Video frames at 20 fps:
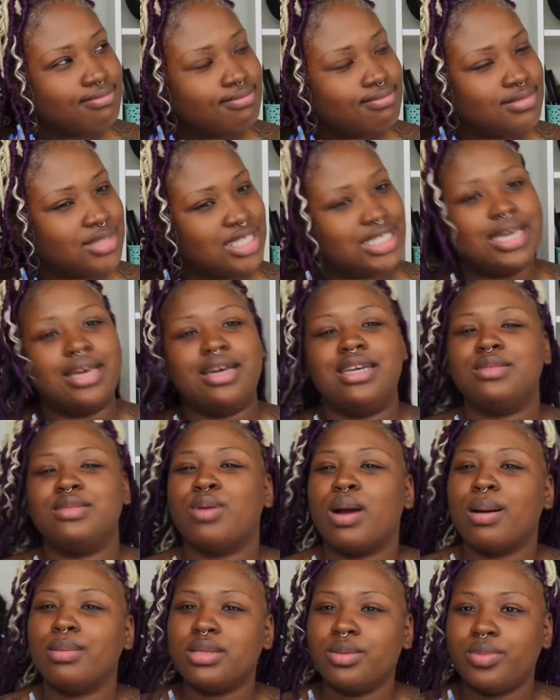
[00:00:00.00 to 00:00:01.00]
yeah it's
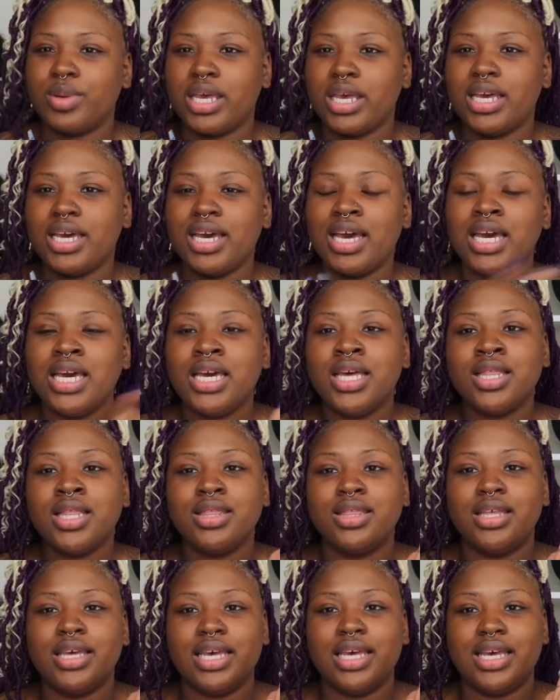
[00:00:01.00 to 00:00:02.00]
probably the pink
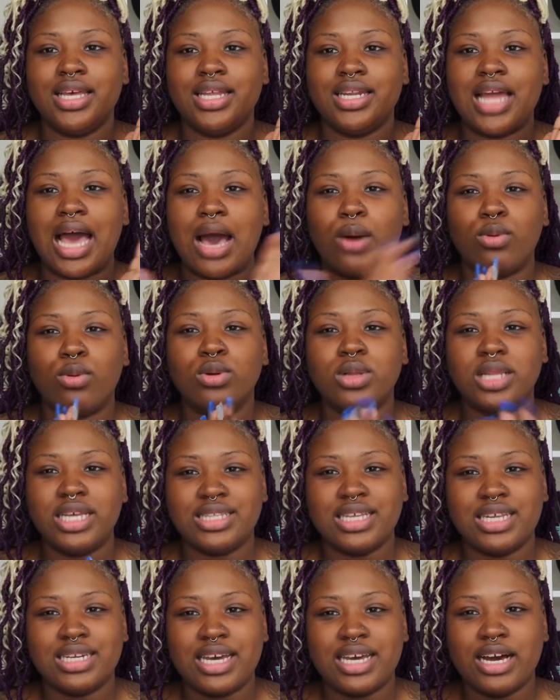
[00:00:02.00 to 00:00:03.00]
then i will link
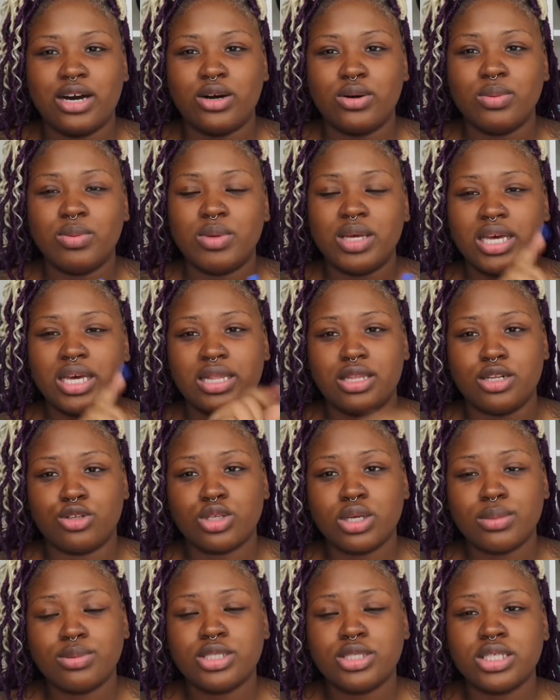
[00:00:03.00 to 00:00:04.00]
that down in the
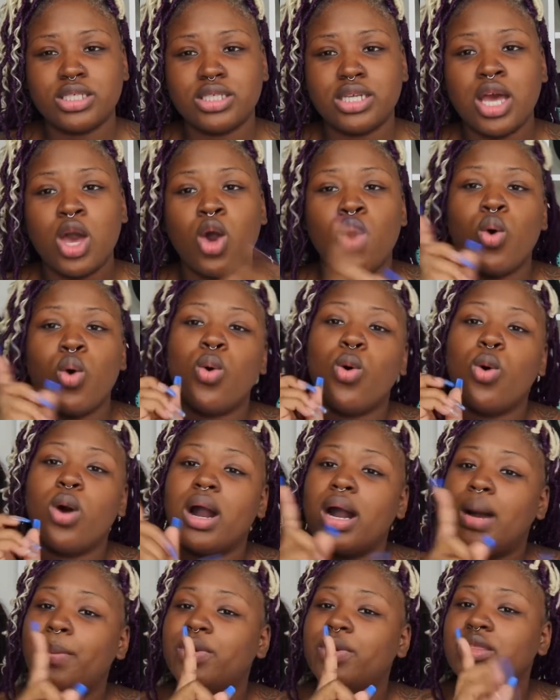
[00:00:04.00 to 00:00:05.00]
description or
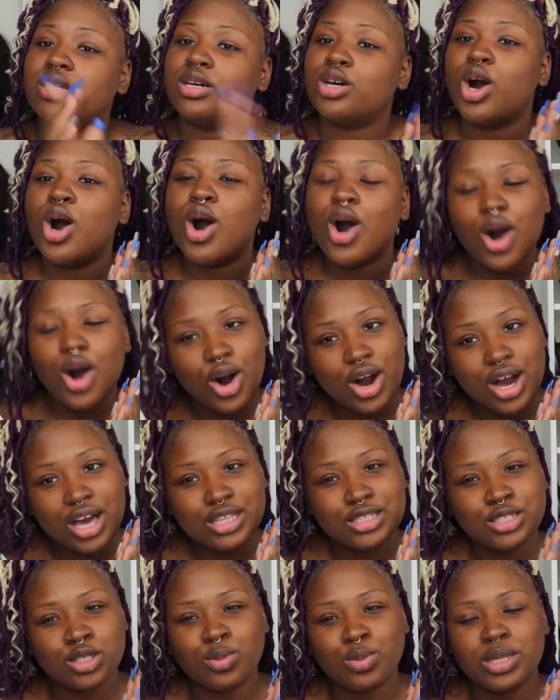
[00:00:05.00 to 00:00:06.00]
up in the card
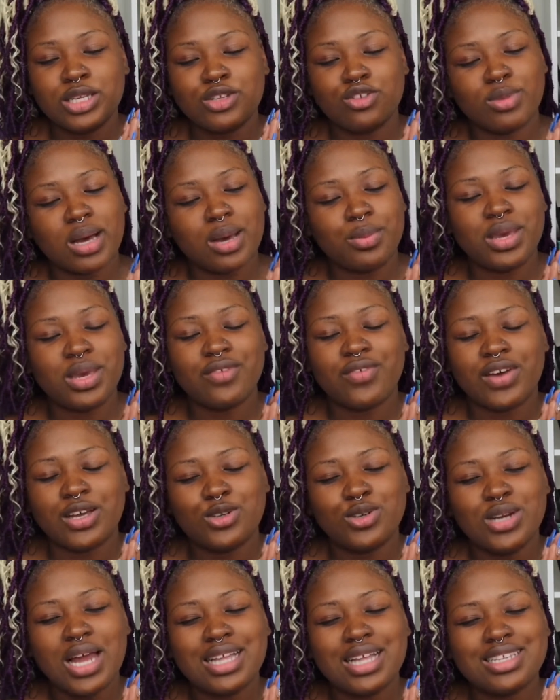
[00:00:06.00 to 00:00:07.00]
so please remind me if i do
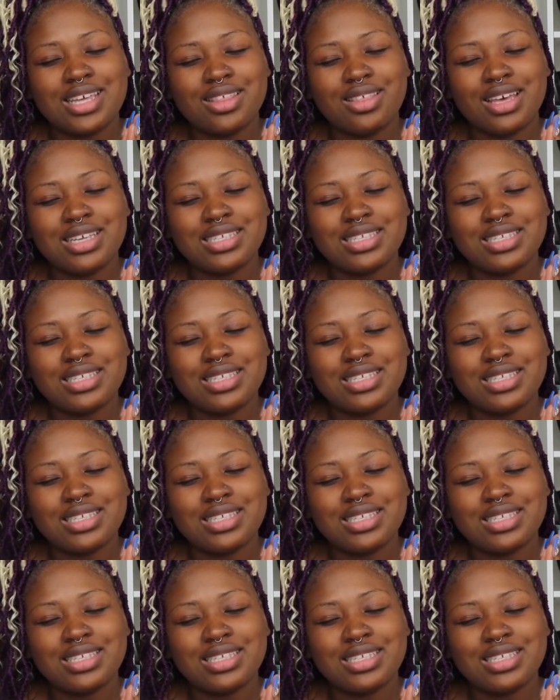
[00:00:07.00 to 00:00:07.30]
not thanks